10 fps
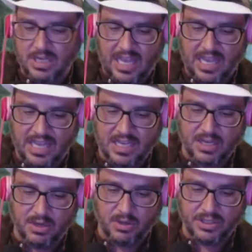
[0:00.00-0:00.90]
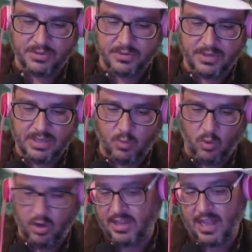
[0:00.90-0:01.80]
or do we
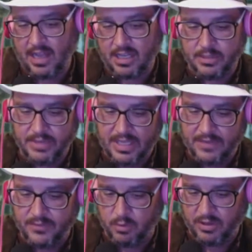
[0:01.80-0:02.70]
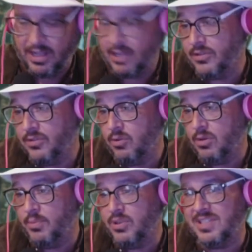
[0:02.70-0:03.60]
want to not go in? If you want to knock on the
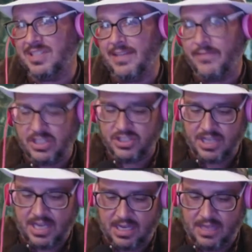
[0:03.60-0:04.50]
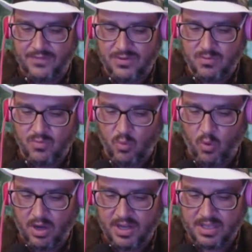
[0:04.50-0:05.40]
door, put 7 in chat. If you
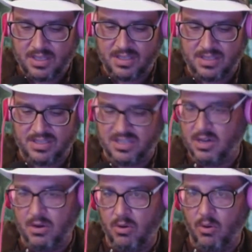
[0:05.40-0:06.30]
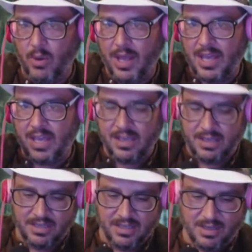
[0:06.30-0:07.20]
want to go away,
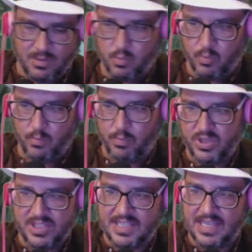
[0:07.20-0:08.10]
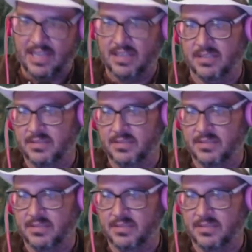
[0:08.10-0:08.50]
put 10.